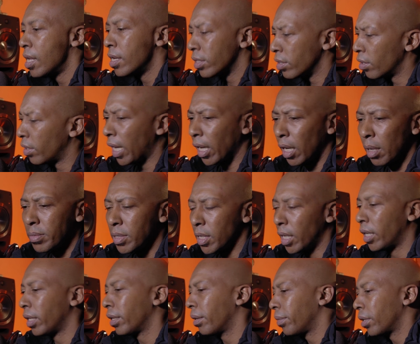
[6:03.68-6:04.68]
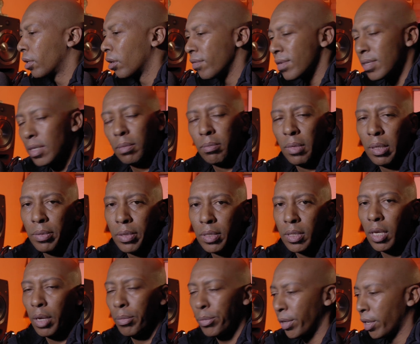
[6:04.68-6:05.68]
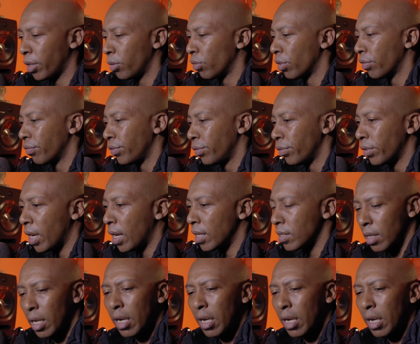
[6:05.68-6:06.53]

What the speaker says: So, like I'm saying, I mean, obviously, maybe this camera can work for you guys,